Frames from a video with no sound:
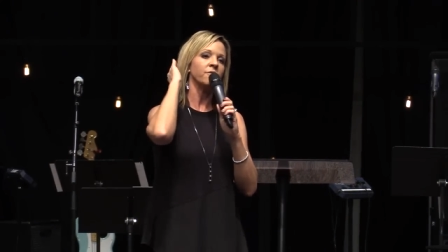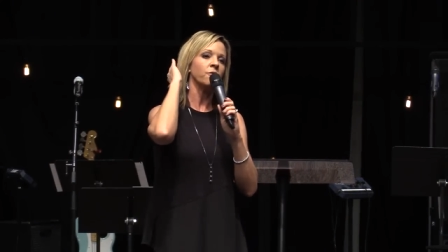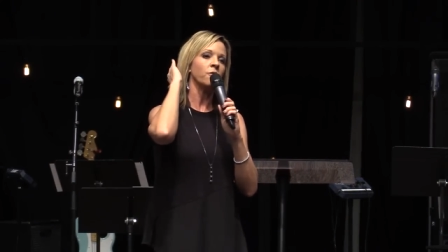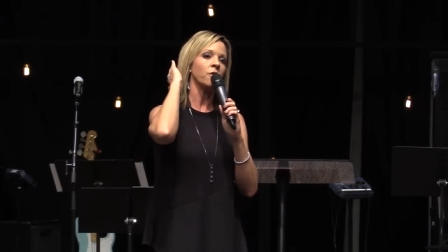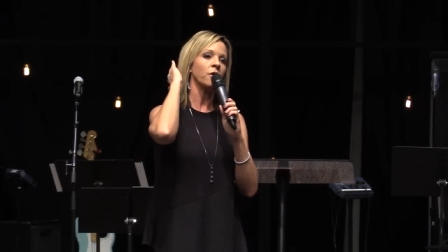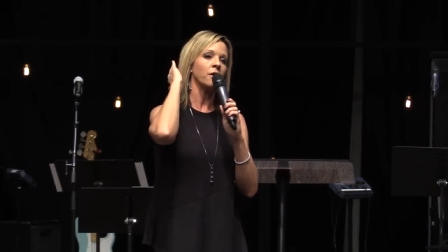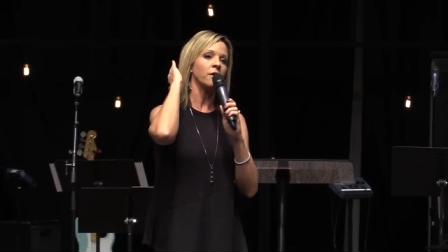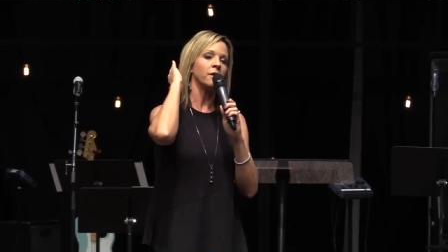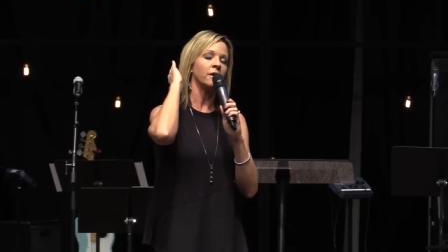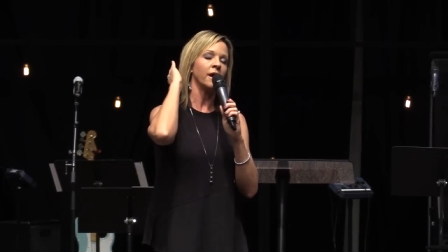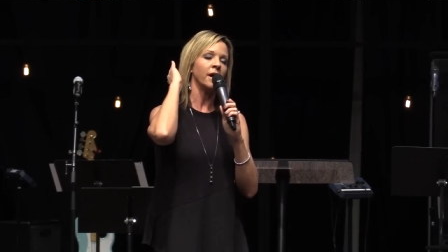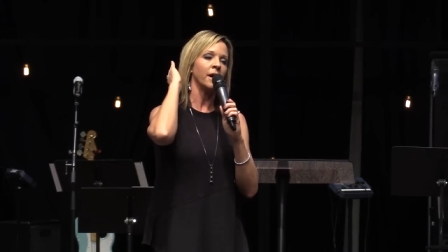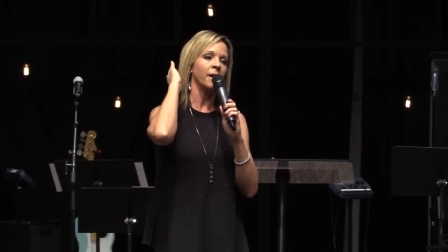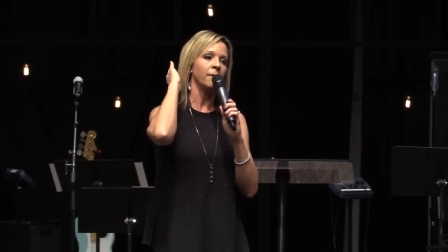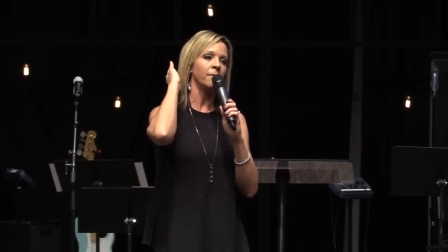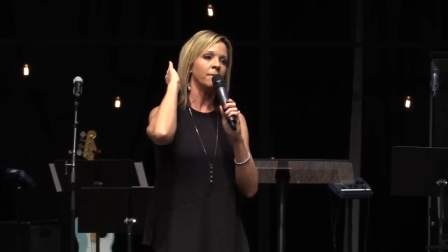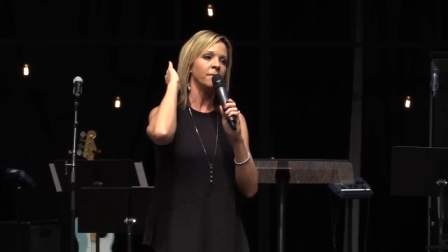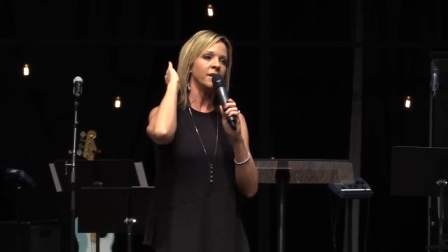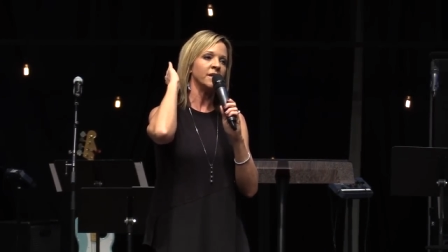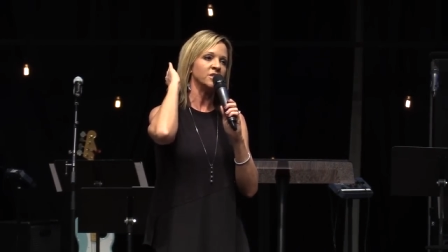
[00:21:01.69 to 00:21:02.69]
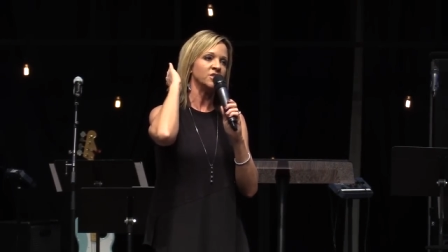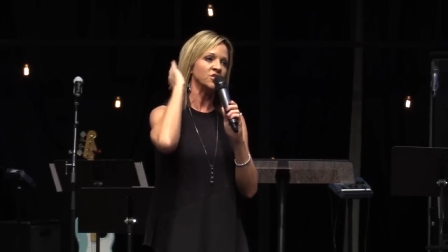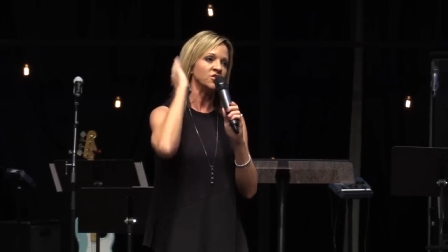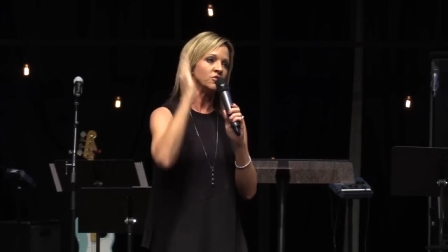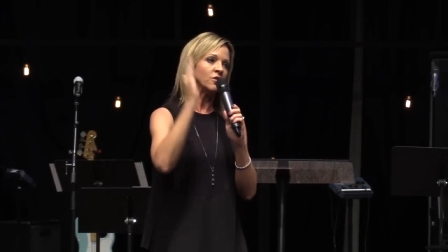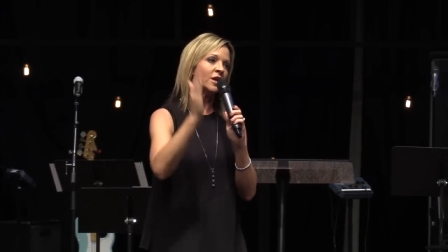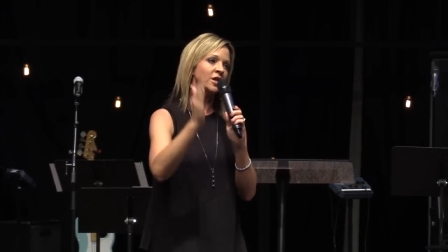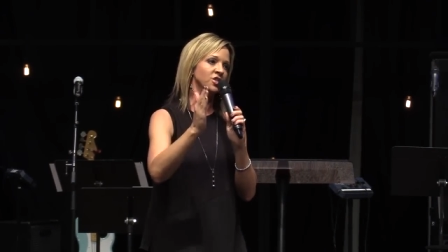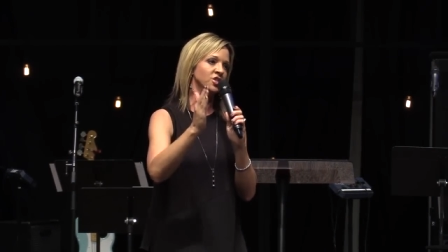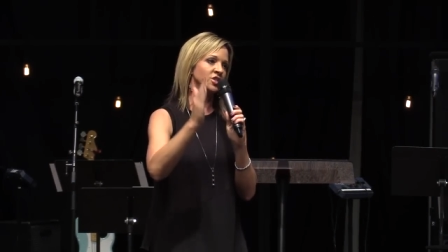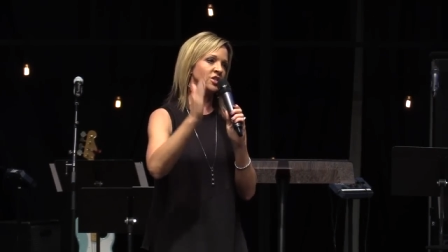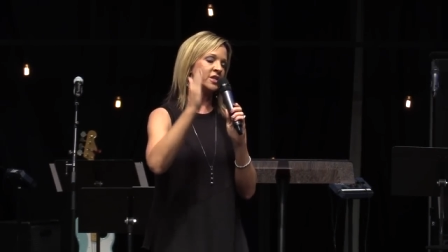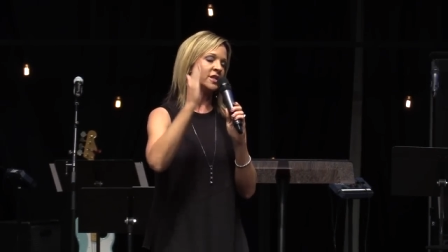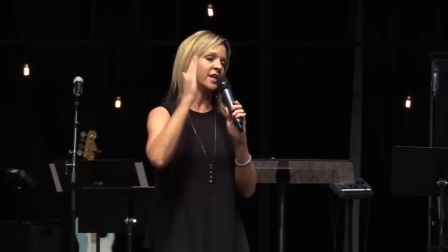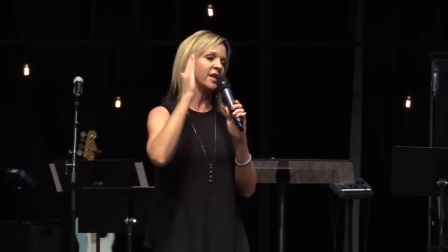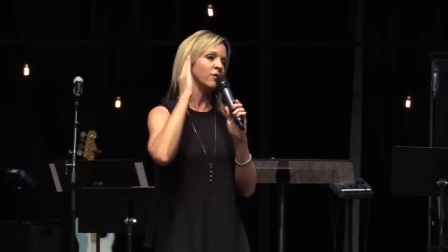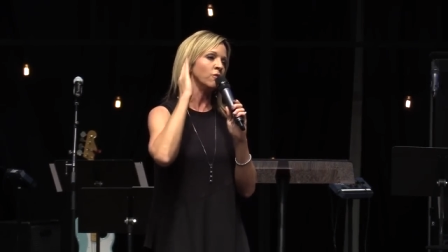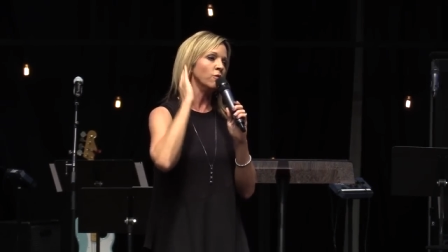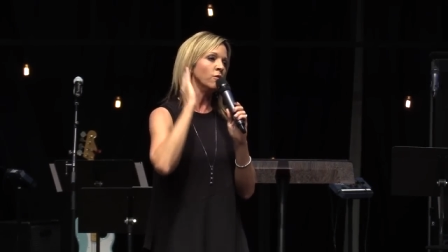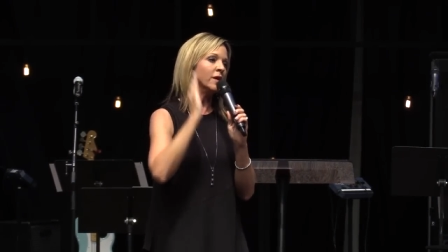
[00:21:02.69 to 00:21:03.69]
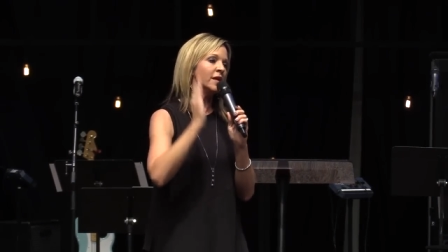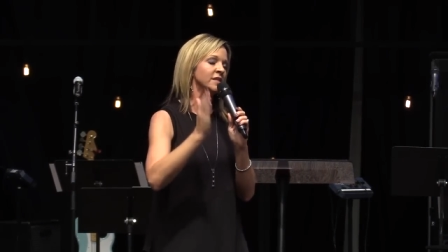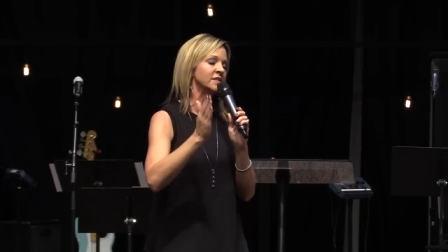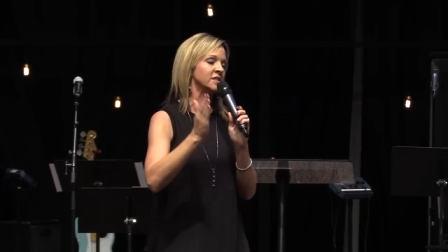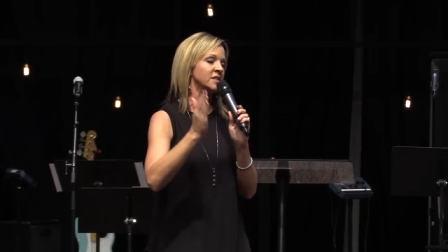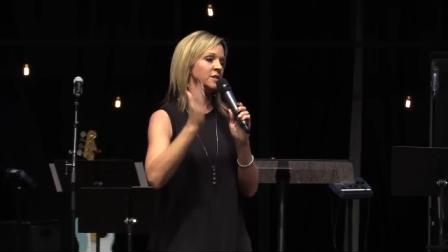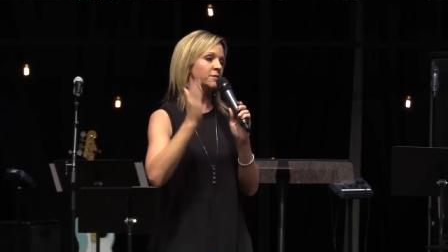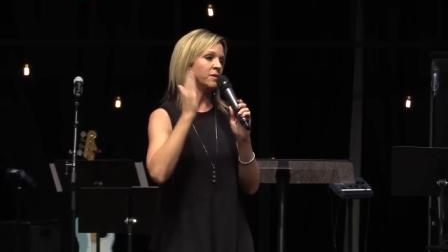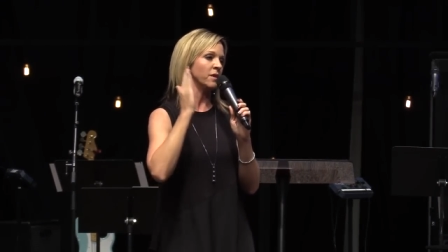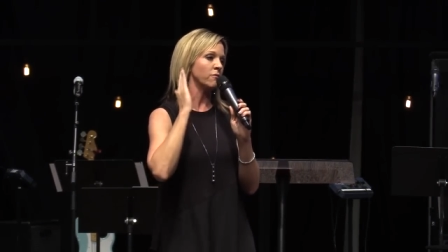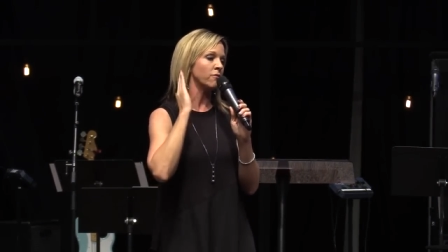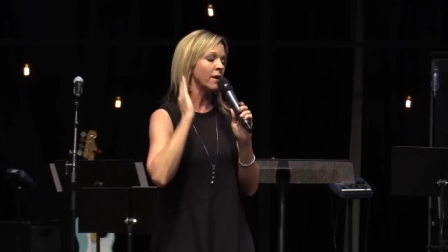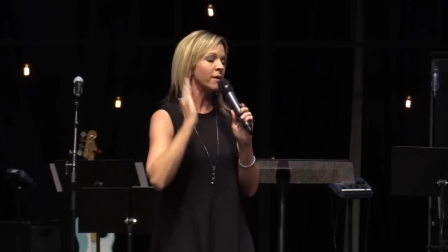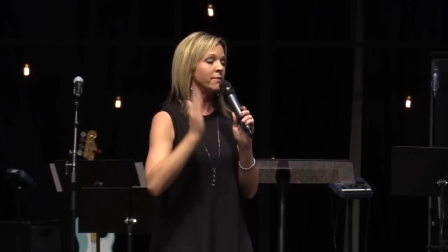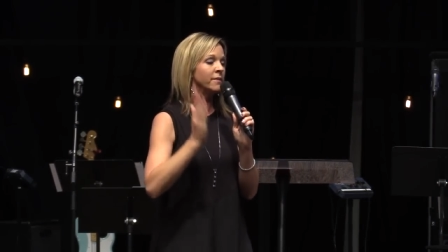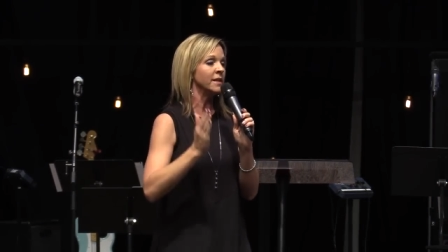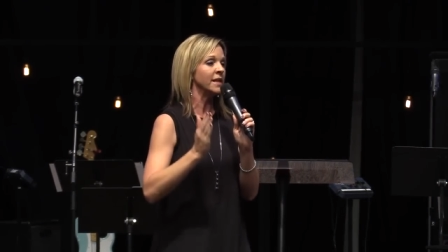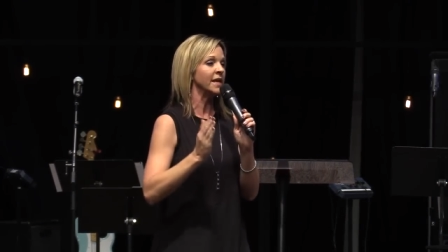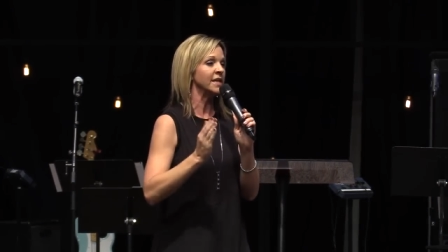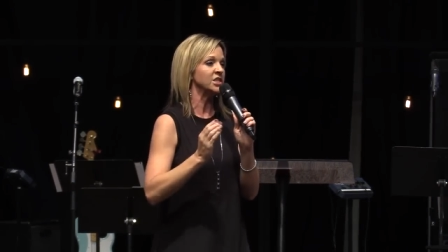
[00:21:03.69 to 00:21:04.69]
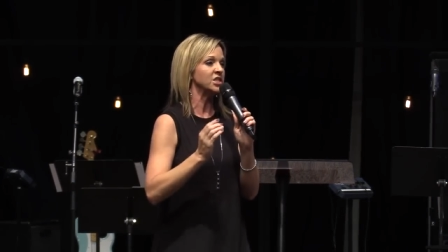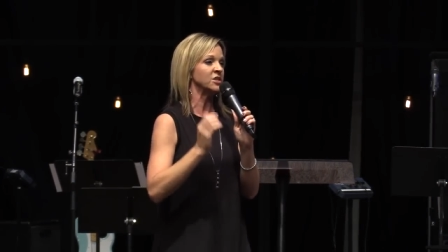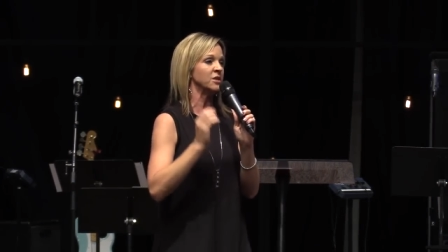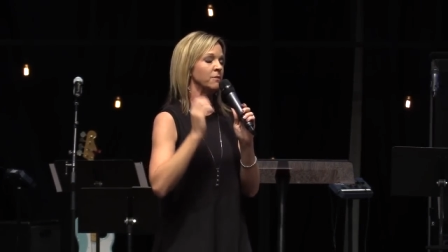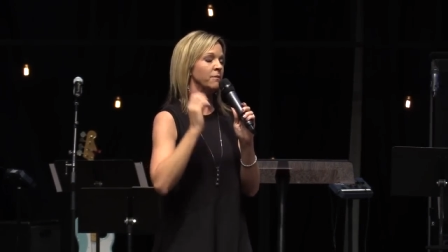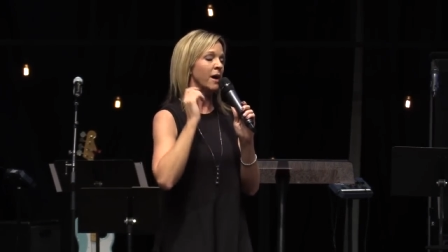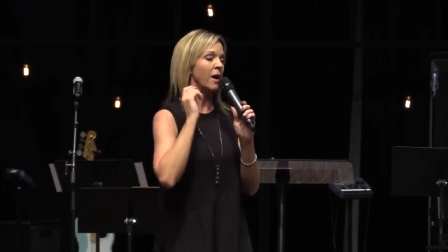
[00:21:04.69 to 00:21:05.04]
for um, instruction and wisdom and revelation